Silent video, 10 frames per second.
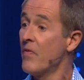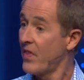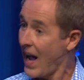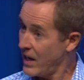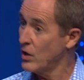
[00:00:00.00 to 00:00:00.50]

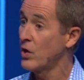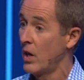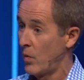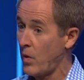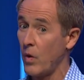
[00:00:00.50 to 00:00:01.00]
That is
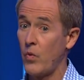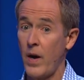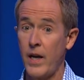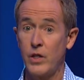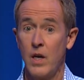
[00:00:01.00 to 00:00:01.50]
road
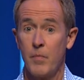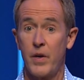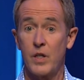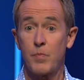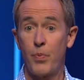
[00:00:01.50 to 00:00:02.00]
rage,
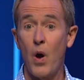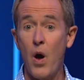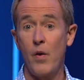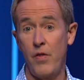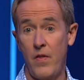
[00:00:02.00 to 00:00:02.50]
but it's
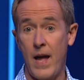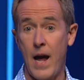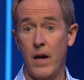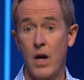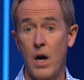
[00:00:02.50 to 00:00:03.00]
broader than
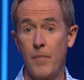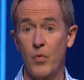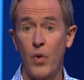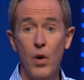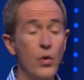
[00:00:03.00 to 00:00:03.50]
that.
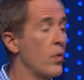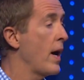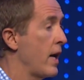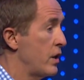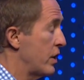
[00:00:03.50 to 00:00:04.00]
Road
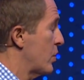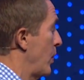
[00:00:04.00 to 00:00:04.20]
rage is